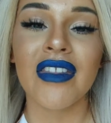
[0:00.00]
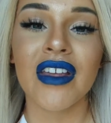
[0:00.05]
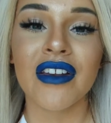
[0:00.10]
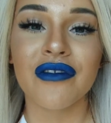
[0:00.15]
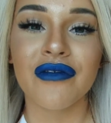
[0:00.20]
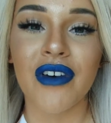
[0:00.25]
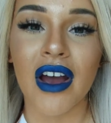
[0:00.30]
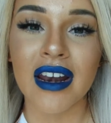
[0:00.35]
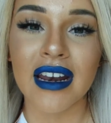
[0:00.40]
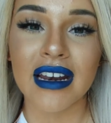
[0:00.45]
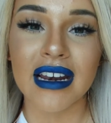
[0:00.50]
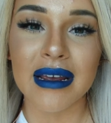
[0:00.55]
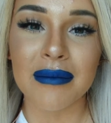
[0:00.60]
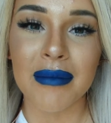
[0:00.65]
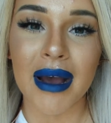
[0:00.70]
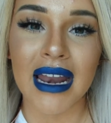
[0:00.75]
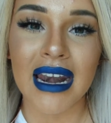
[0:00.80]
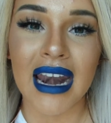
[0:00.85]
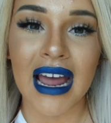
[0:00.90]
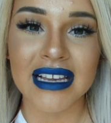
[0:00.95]
And then finally,
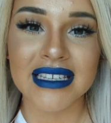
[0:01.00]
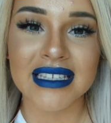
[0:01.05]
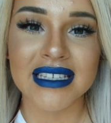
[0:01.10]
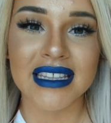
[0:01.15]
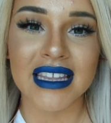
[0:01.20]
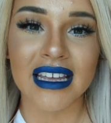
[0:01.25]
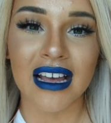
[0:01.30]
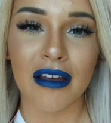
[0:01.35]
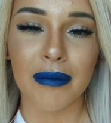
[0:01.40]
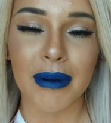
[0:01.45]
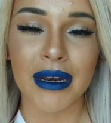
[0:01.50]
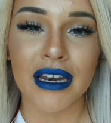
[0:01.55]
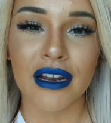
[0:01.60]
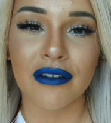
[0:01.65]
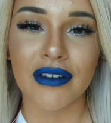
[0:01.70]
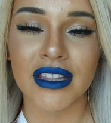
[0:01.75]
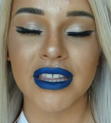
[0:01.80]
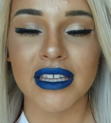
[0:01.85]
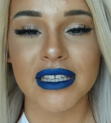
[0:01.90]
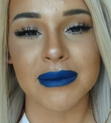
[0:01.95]
my last thing I've been
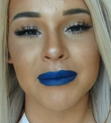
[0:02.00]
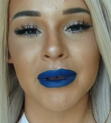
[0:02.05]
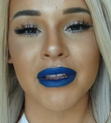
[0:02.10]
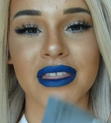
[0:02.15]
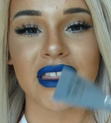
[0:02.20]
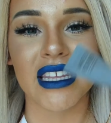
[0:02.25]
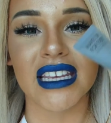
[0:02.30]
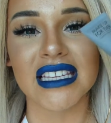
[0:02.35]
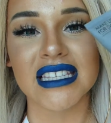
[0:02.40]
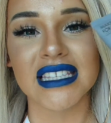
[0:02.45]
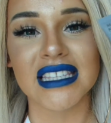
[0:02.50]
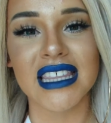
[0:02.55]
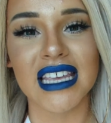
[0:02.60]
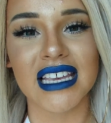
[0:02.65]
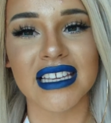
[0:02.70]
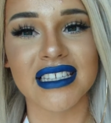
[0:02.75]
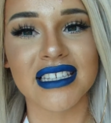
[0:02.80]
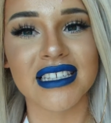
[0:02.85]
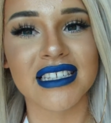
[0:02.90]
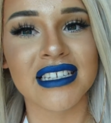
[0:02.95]
loving this month is
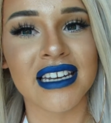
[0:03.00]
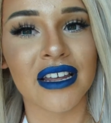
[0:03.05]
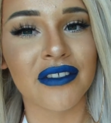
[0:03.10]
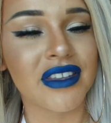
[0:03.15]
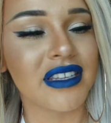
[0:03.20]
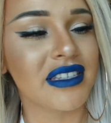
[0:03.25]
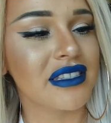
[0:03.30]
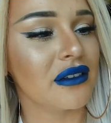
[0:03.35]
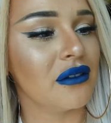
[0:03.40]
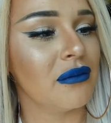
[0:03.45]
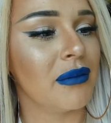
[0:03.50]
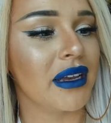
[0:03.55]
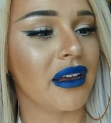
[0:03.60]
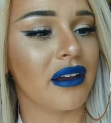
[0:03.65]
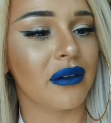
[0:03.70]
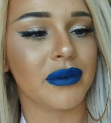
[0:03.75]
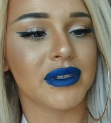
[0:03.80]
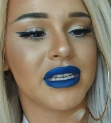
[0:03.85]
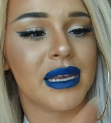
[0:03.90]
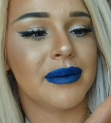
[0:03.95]
this. Now this, oh my
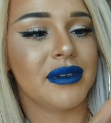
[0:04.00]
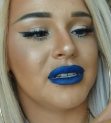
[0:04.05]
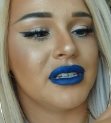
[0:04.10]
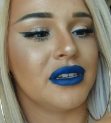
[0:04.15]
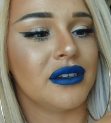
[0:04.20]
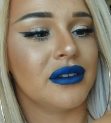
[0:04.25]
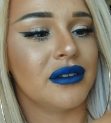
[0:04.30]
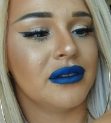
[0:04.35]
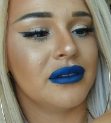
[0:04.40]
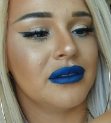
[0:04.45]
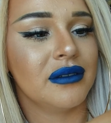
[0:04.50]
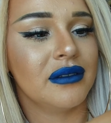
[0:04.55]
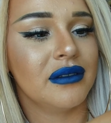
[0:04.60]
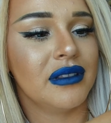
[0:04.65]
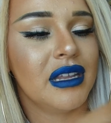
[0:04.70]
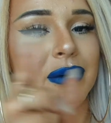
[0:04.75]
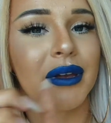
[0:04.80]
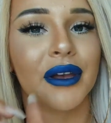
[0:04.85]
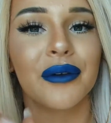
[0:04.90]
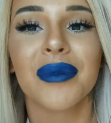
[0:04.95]
God, what's happened to you?
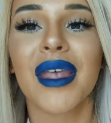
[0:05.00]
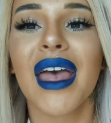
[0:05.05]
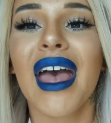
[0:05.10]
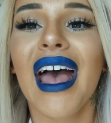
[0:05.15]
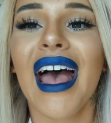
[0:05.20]
There we go.